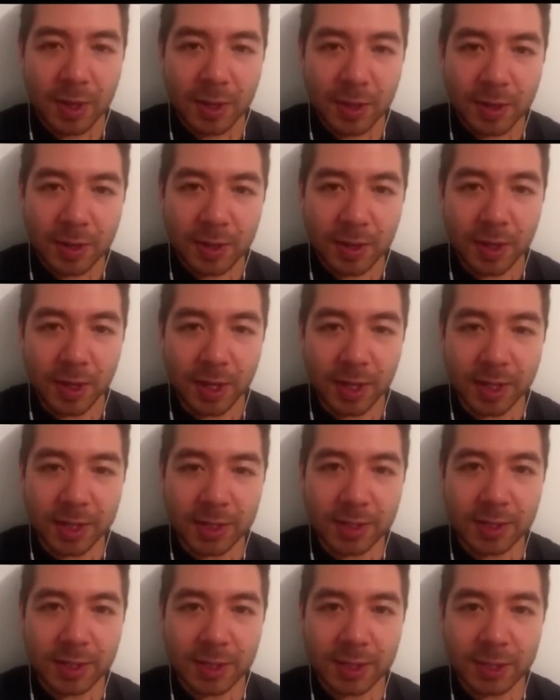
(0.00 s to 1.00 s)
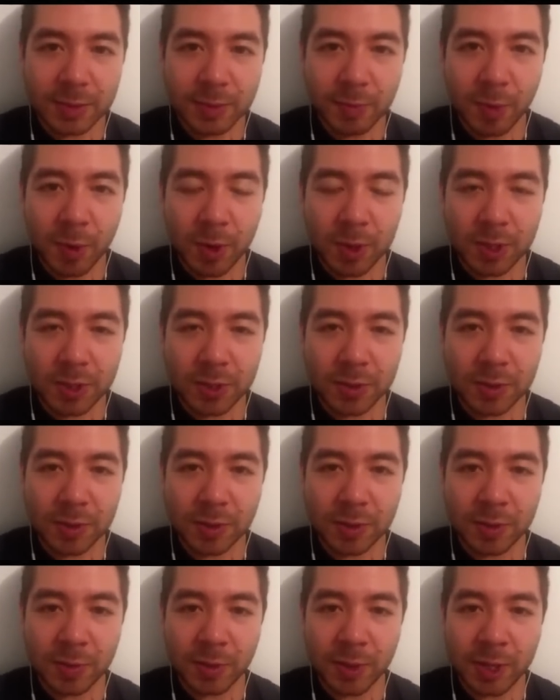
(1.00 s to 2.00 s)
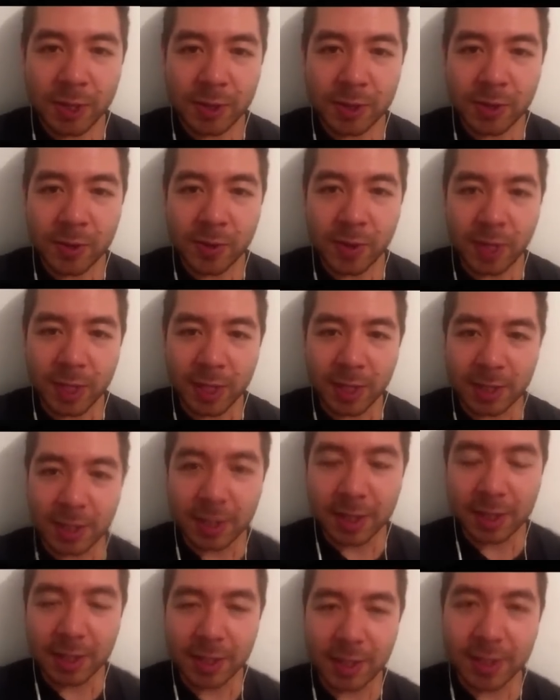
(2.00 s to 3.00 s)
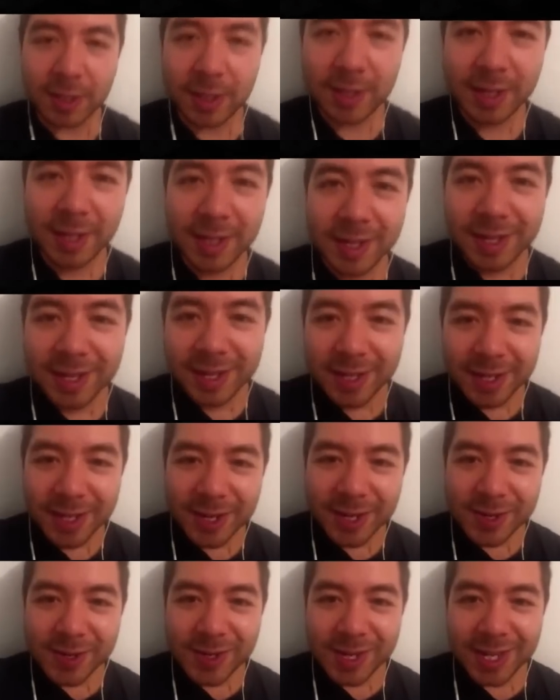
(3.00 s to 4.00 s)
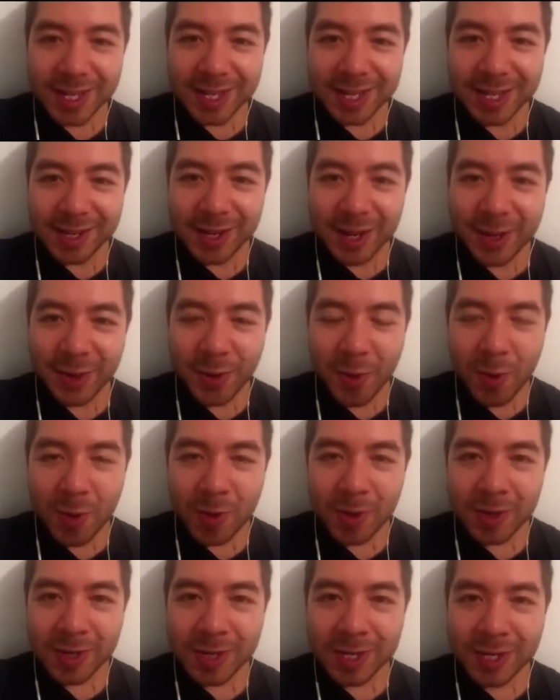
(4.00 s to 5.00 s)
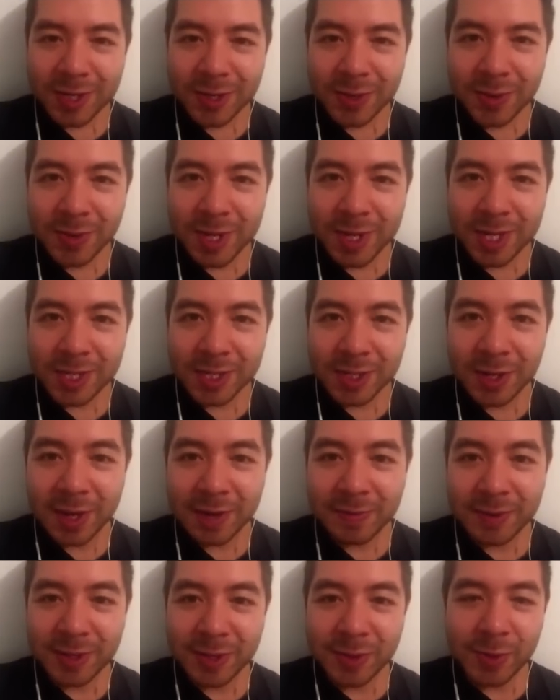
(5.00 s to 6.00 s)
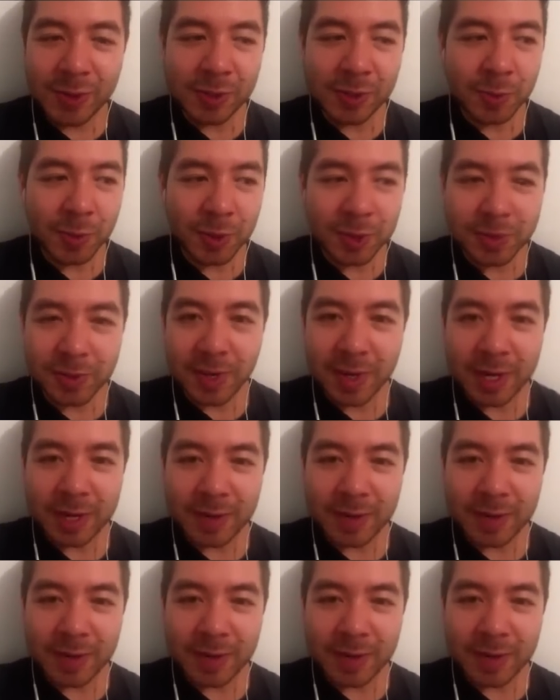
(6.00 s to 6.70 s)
Yeah, it's more control in what you're doing. Like telling it, in order to do this, you have to do this workaround.